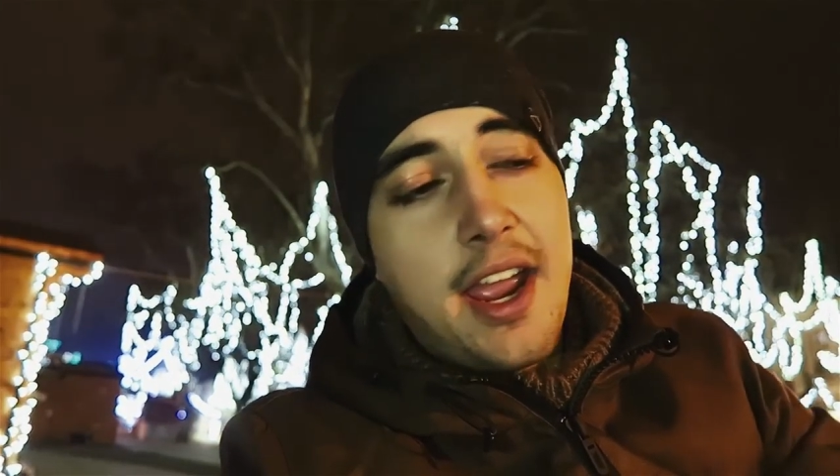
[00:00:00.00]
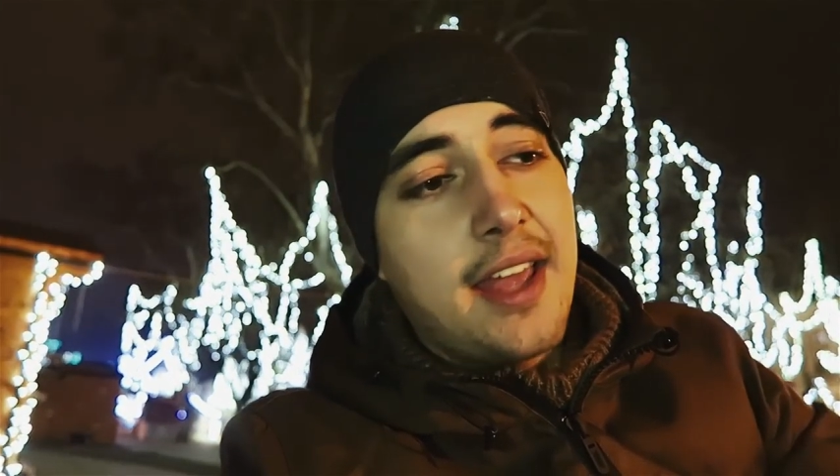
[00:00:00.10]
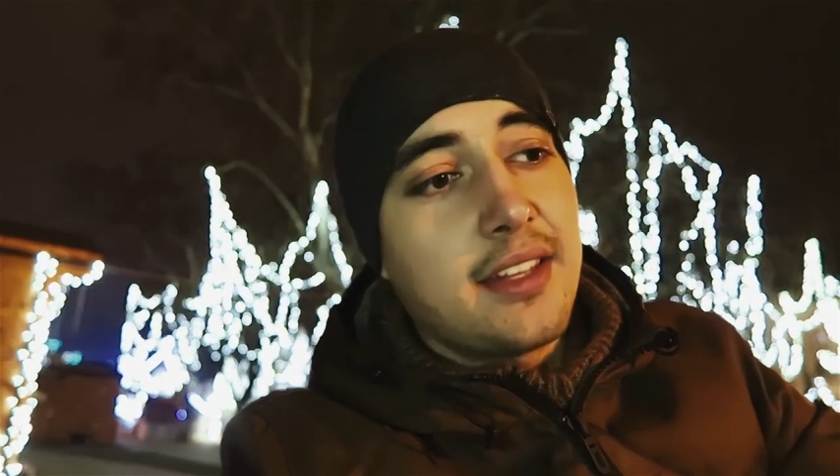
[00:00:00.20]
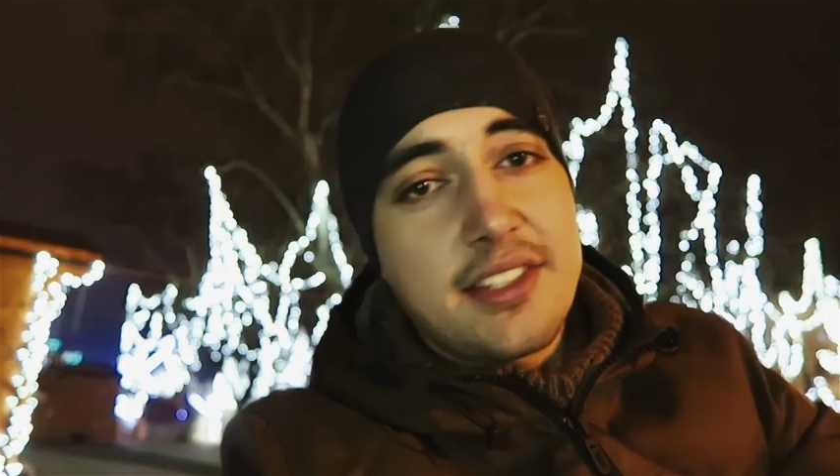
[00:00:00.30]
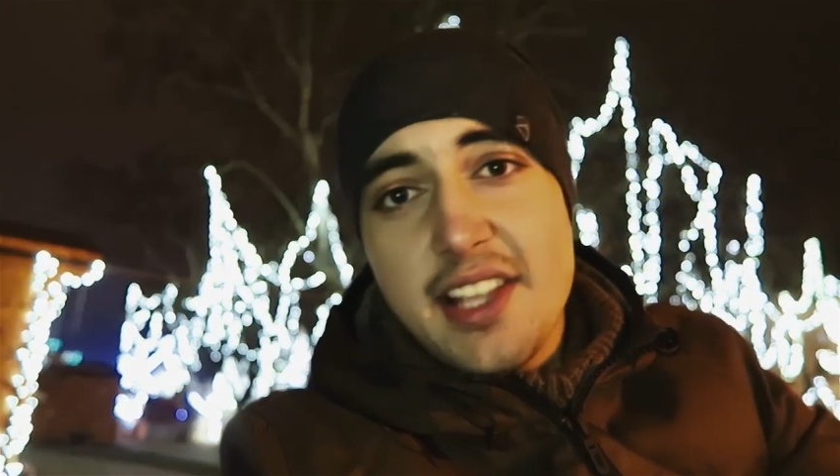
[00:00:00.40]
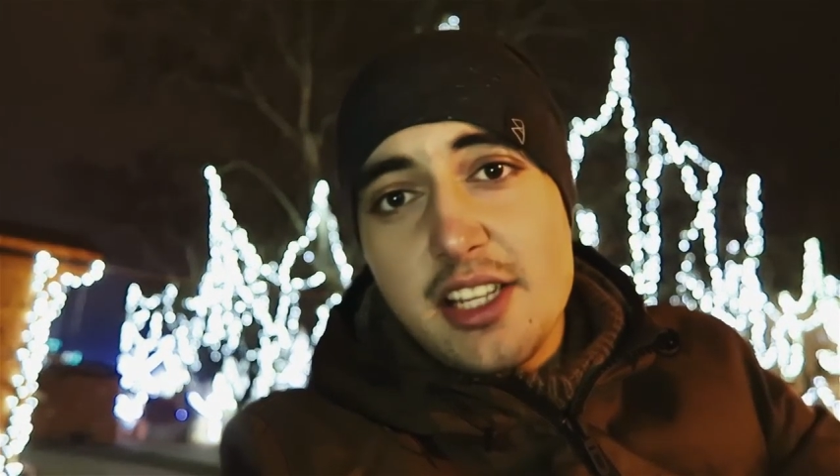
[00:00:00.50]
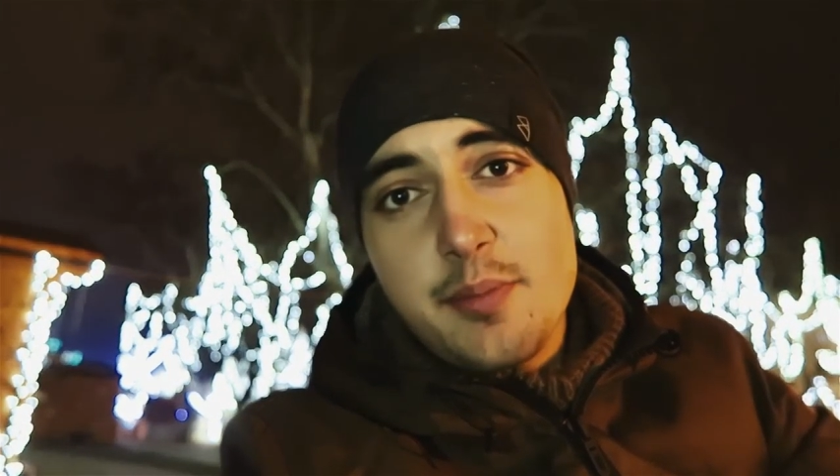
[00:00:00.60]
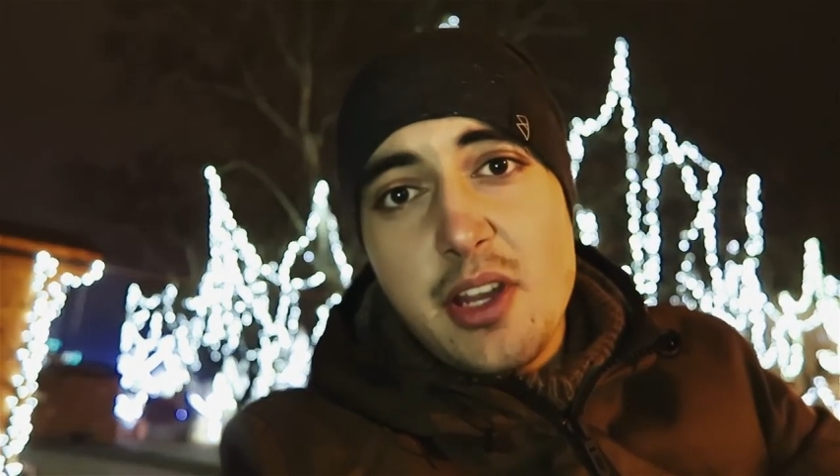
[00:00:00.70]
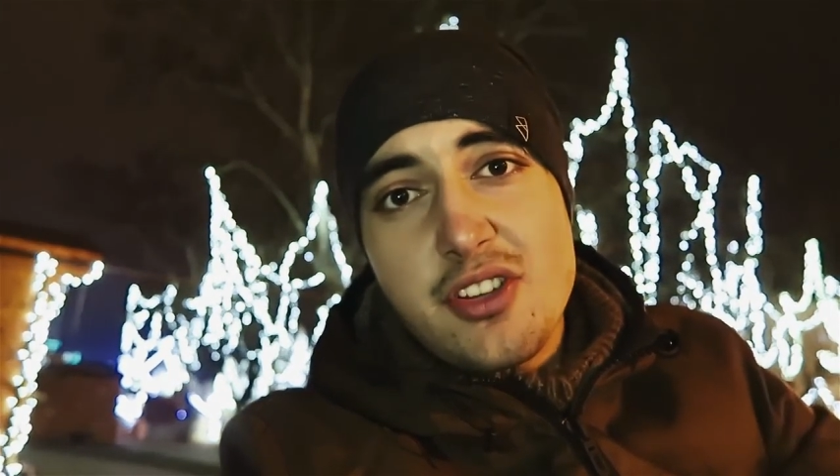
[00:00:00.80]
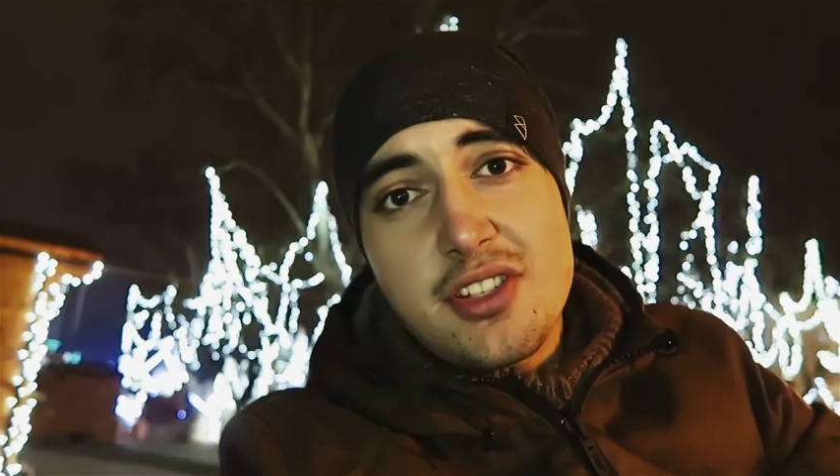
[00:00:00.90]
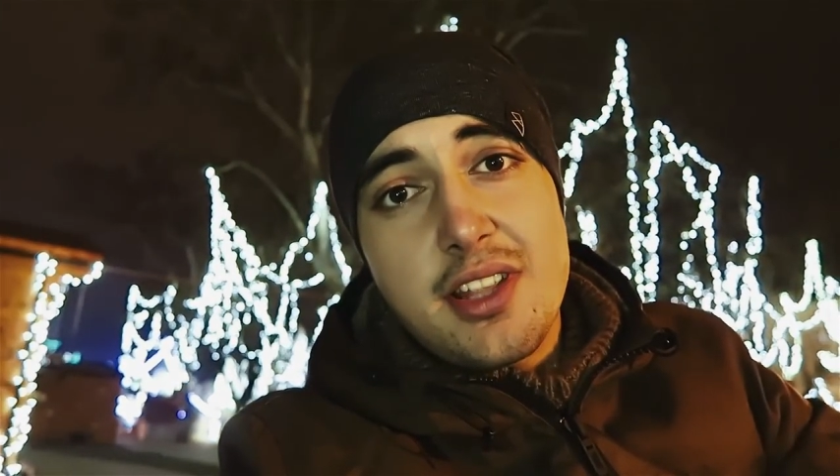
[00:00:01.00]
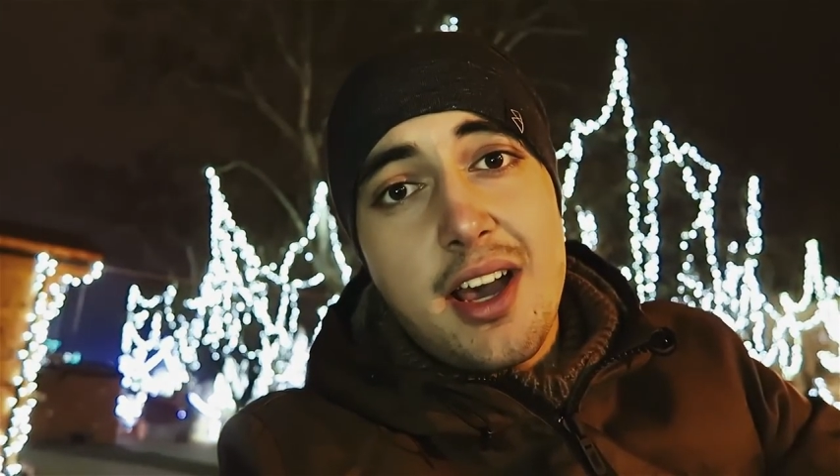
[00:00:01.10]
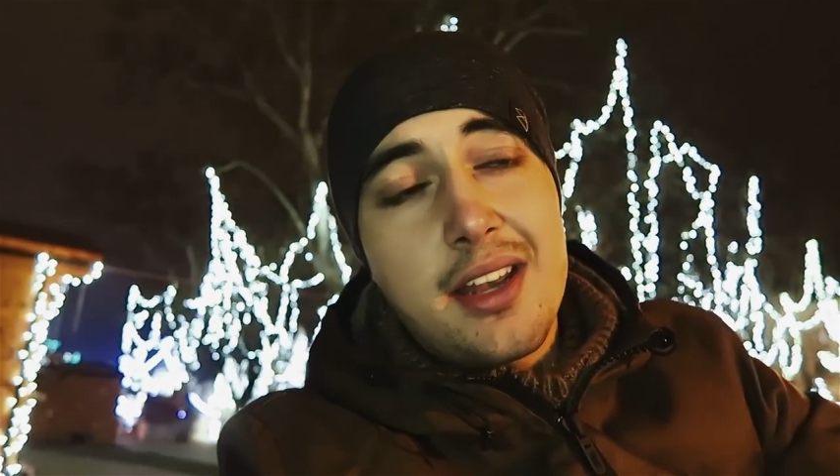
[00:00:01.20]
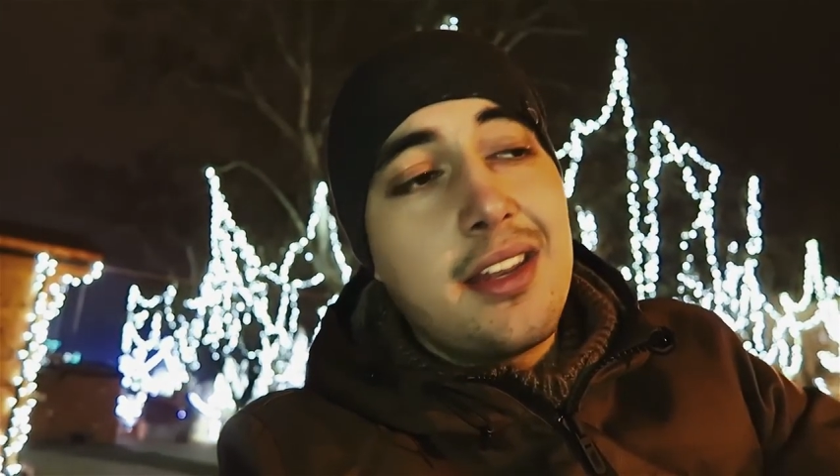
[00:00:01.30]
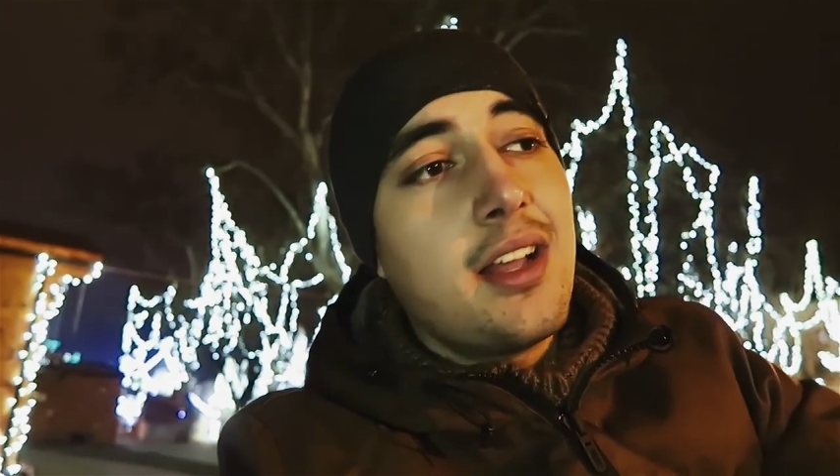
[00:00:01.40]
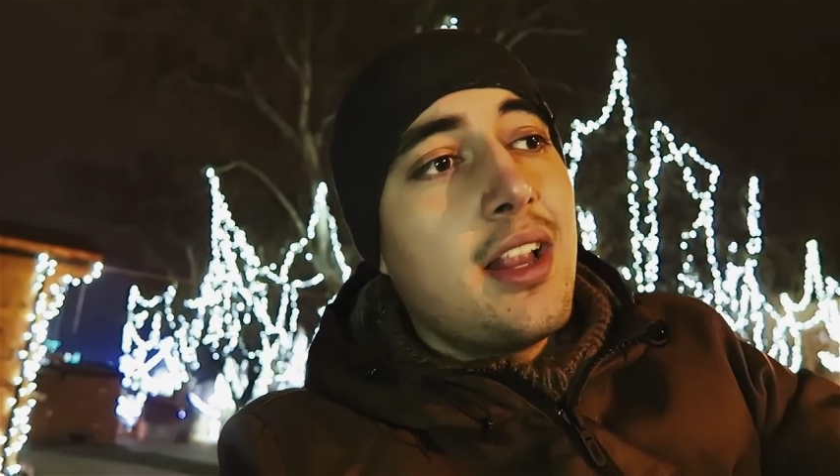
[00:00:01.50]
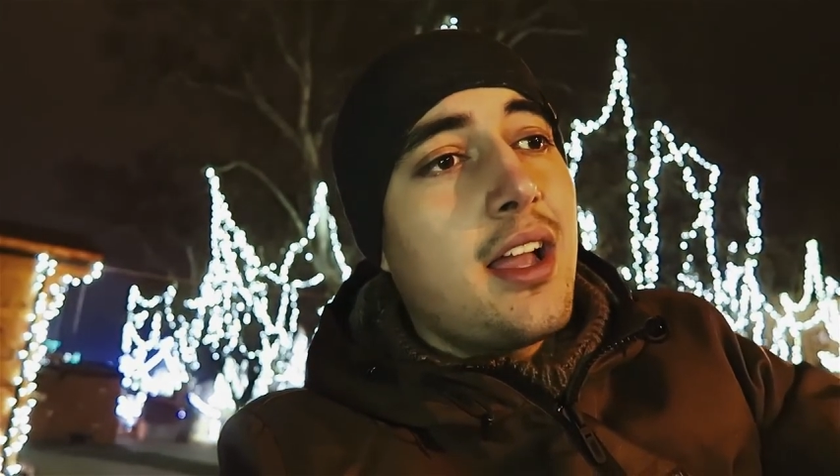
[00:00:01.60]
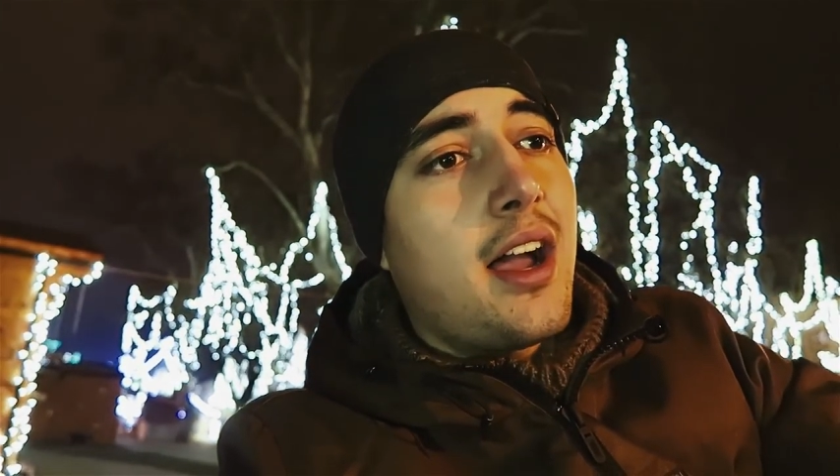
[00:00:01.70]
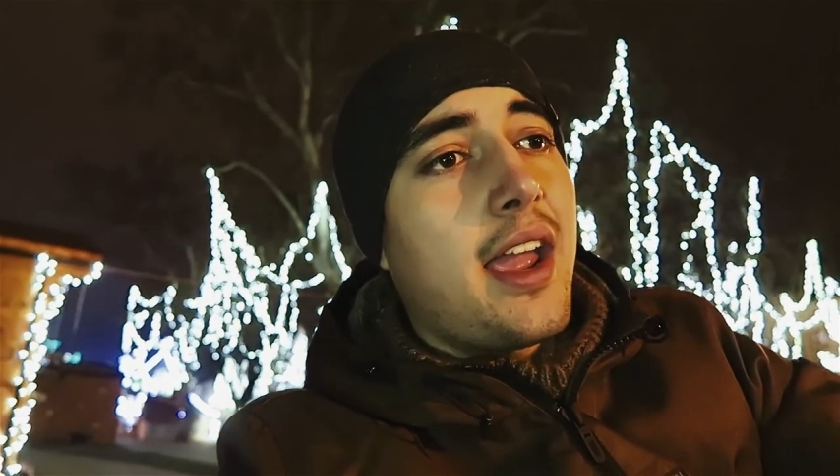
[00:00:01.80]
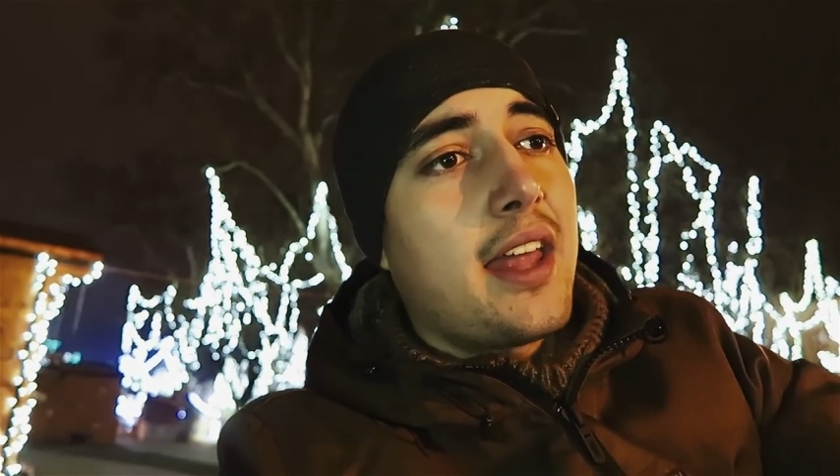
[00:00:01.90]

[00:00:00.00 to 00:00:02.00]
I had the sales pages done, I